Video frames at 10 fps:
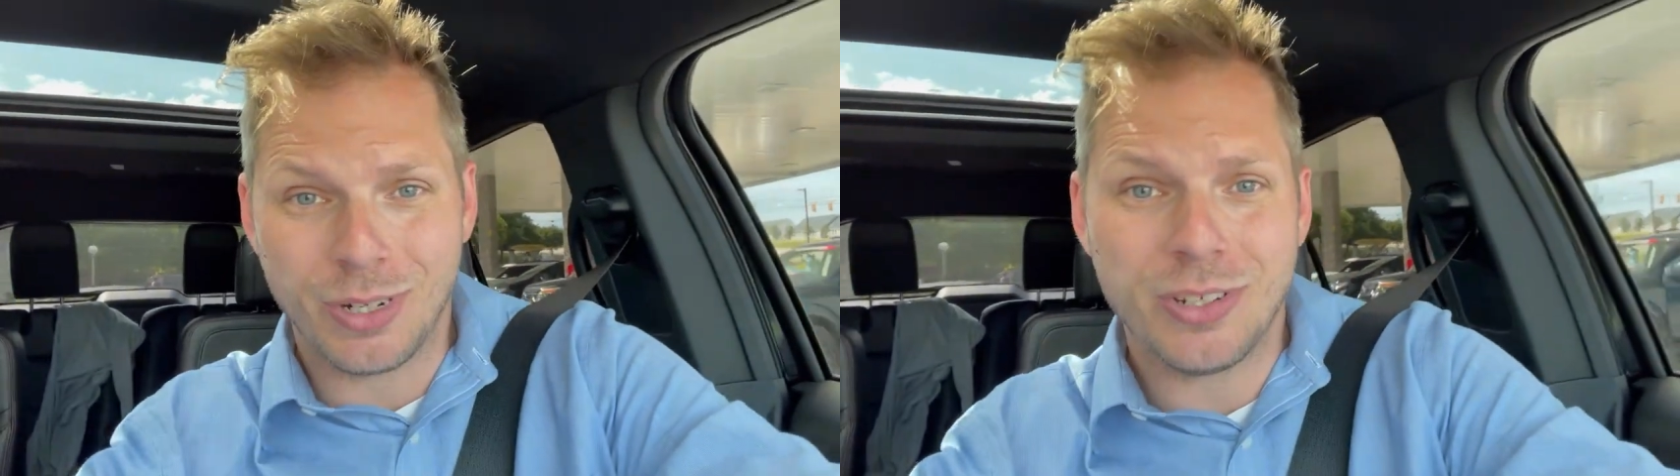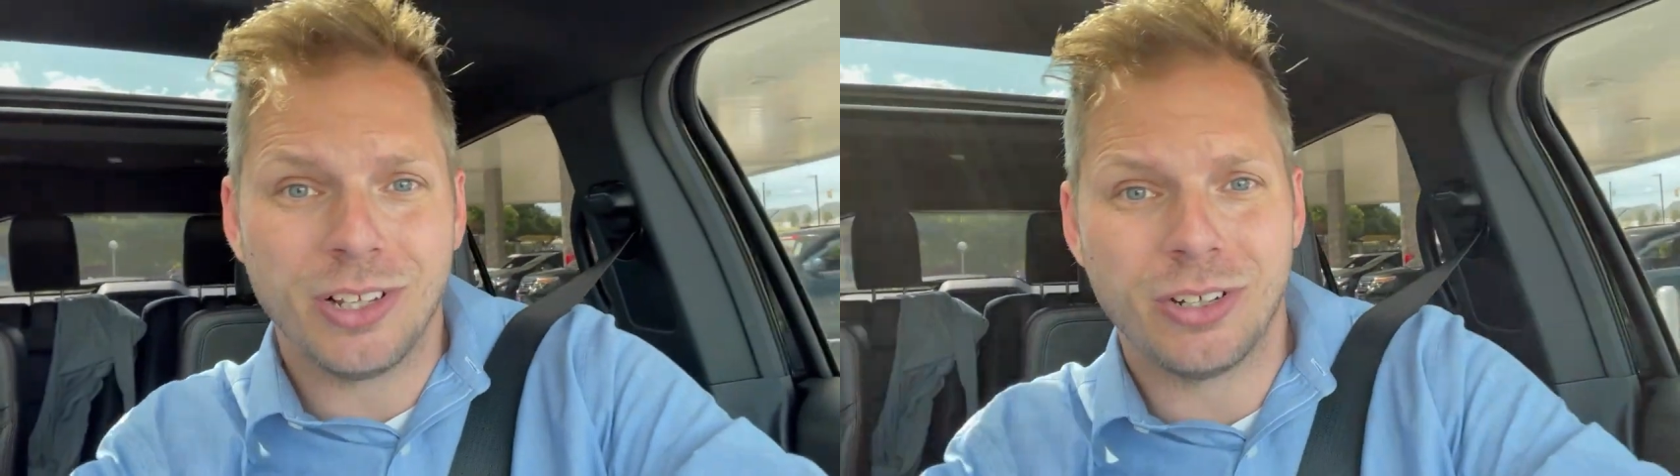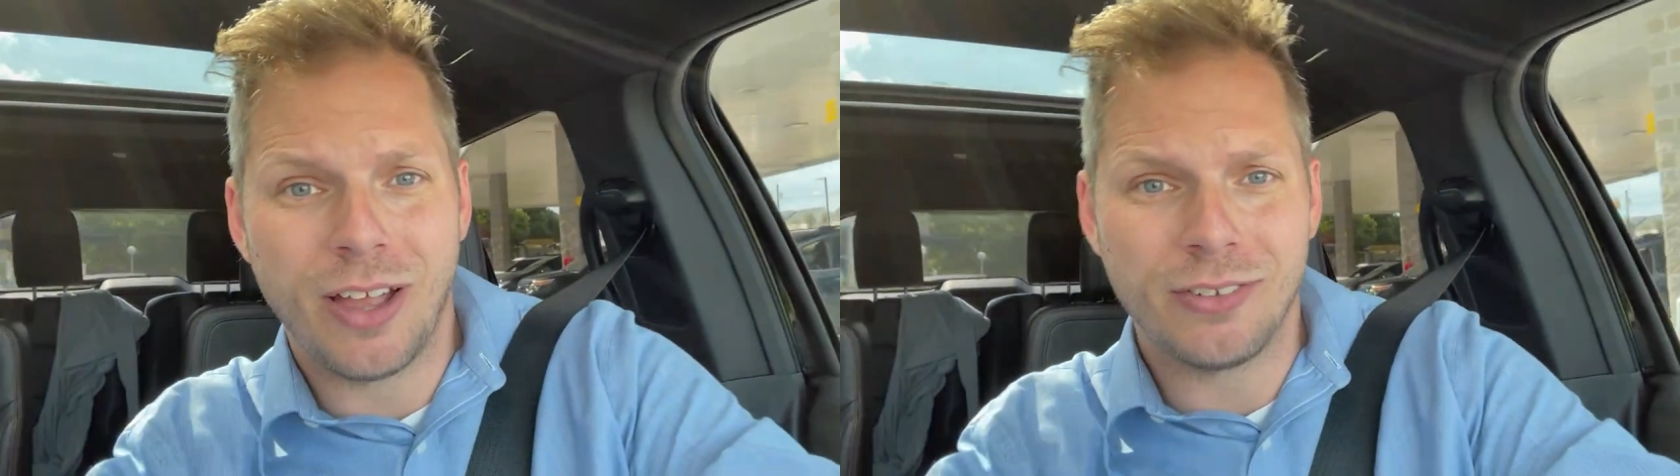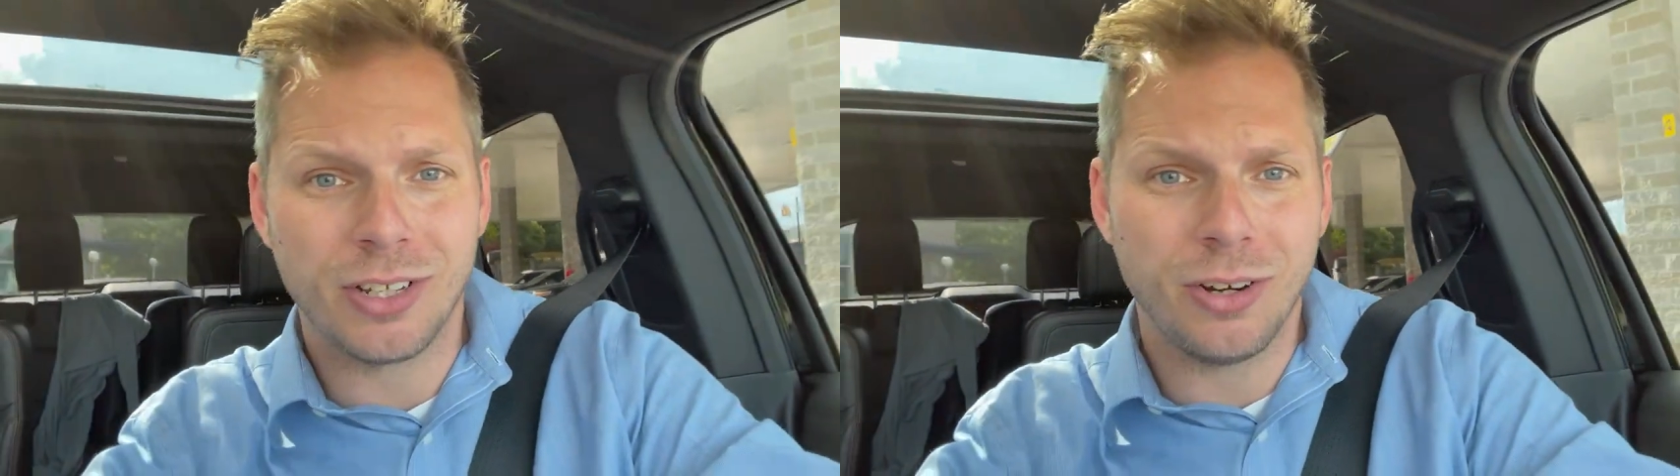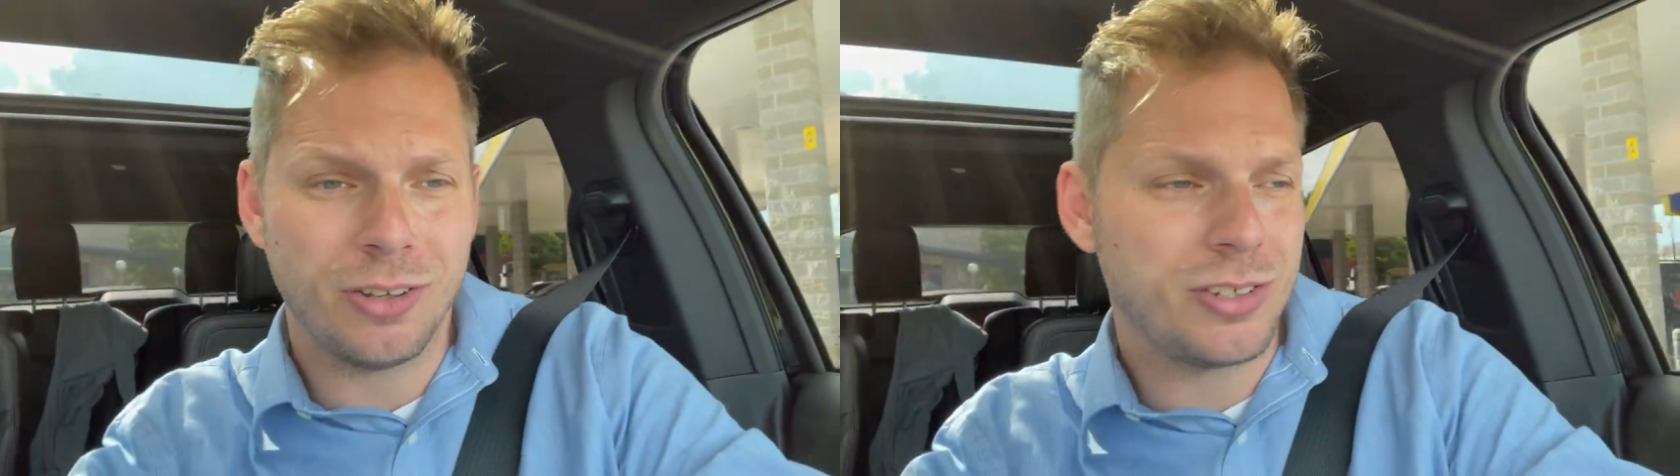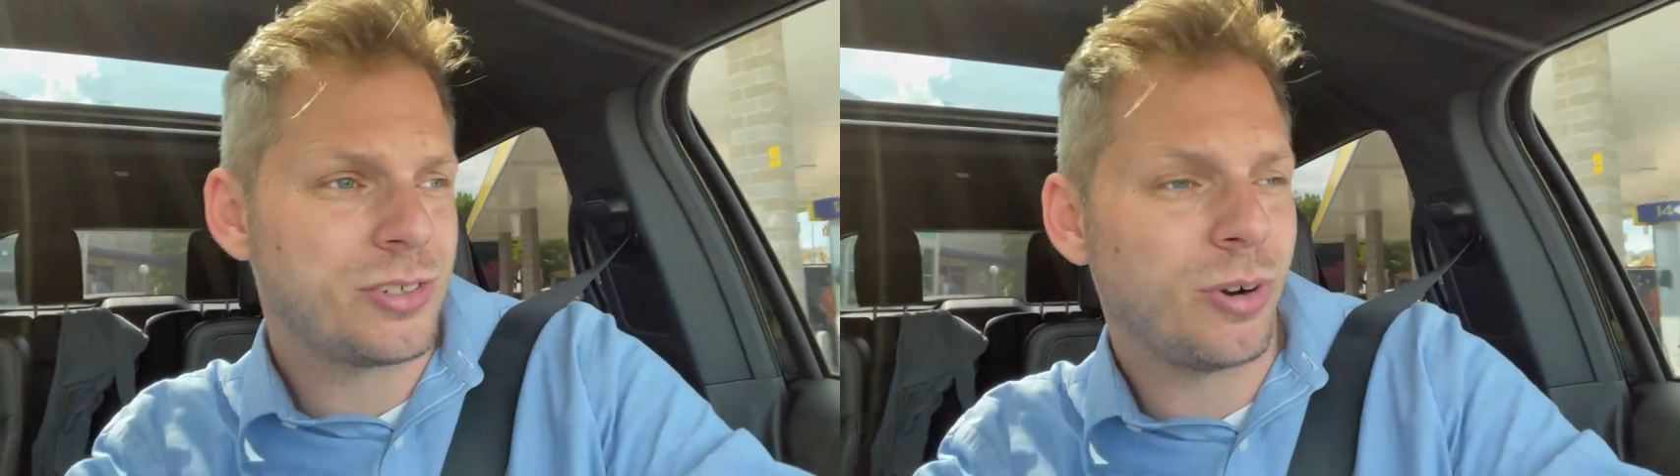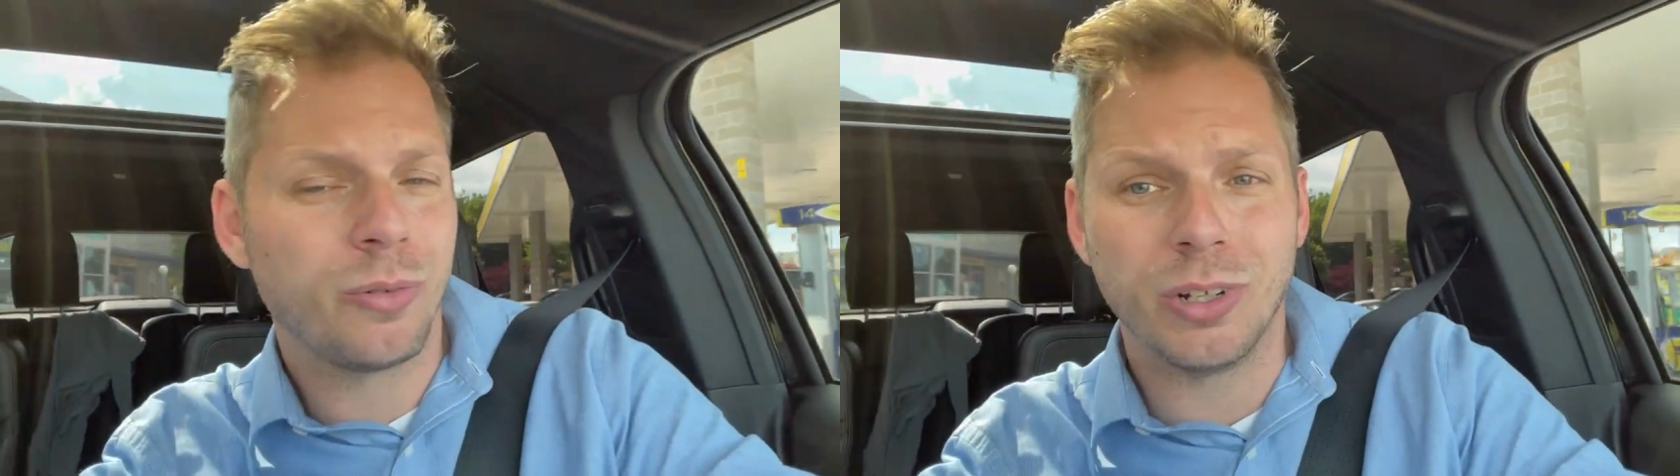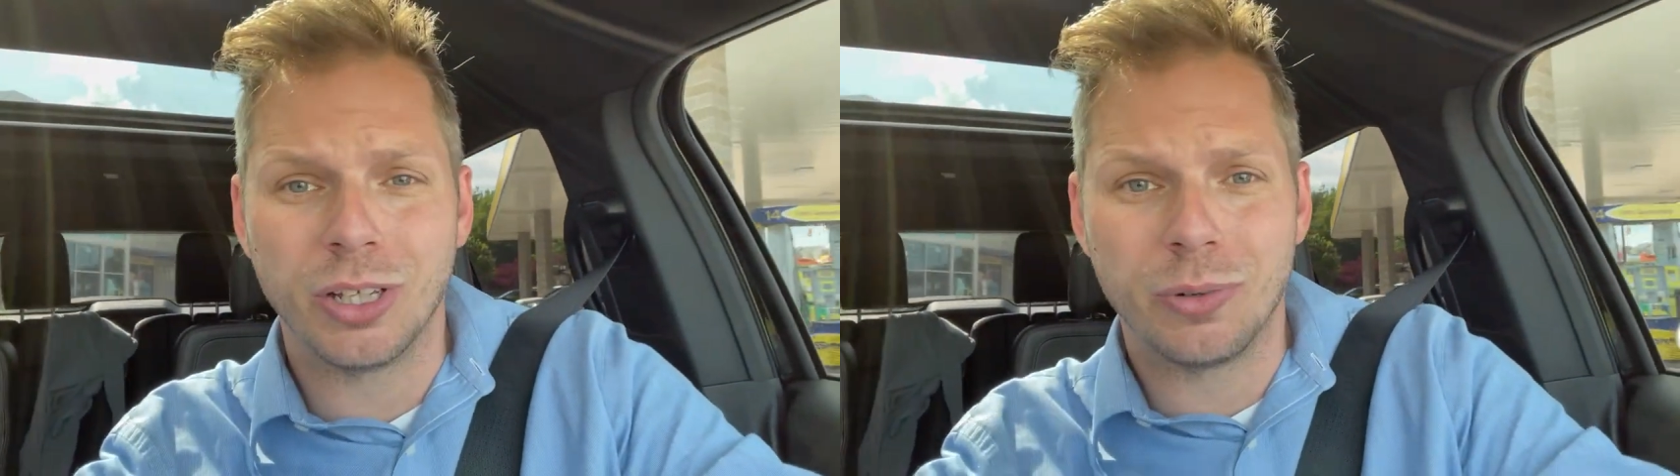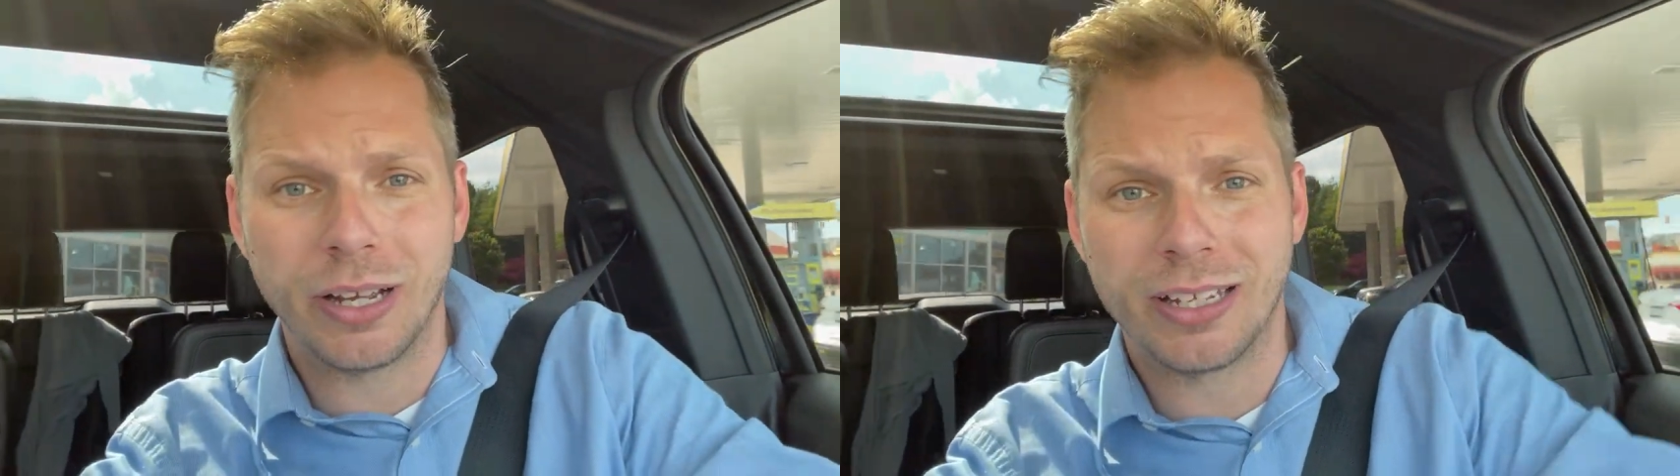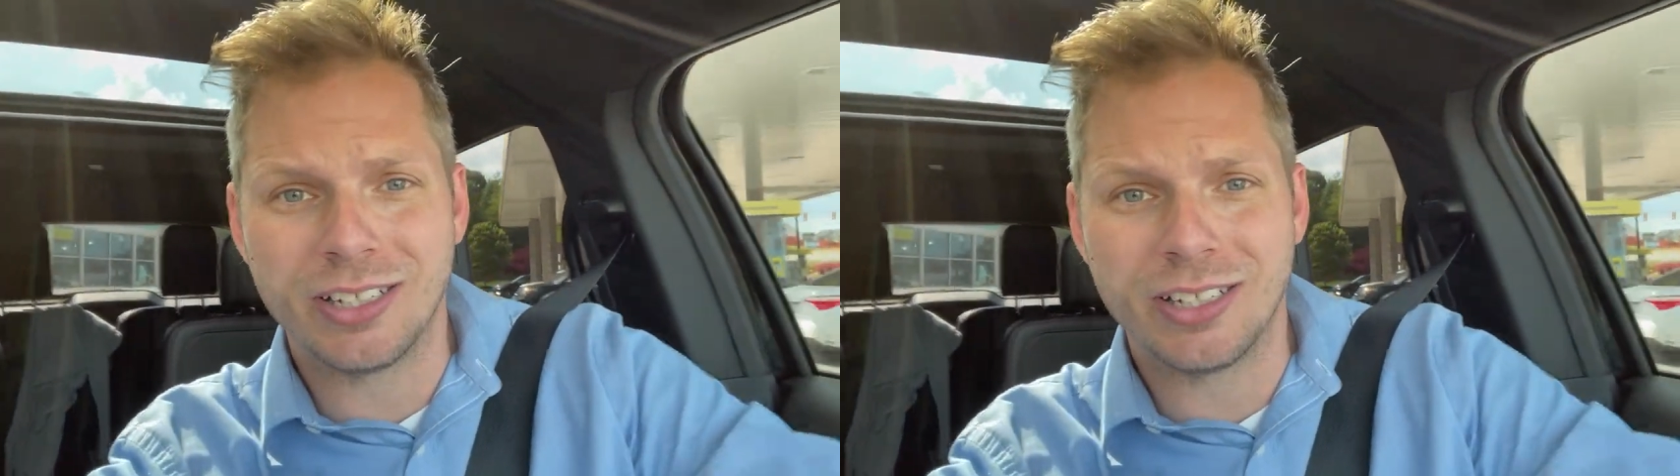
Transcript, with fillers: when you tell her you have to go to the store really quick,